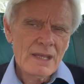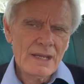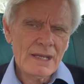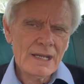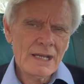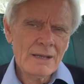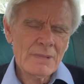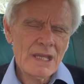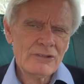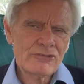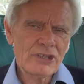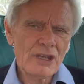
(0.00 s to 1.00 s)

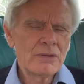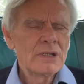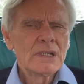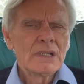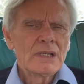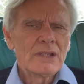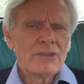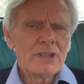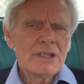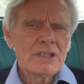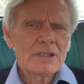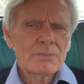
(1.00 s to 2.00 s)
And so
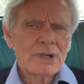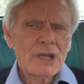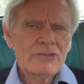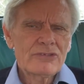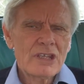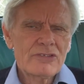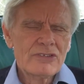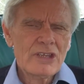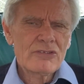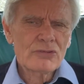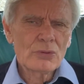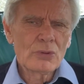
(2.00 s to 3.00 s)
the process
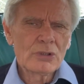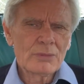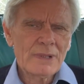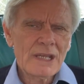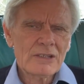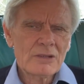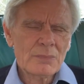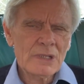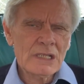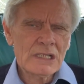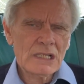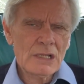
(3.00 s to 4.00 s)
is all about
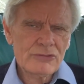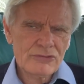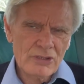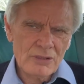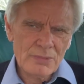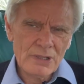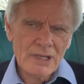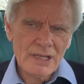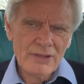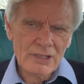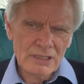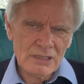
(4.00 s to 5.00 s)
being close to the buyer,
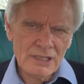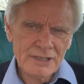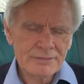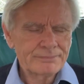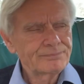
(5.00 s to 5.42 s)
the client,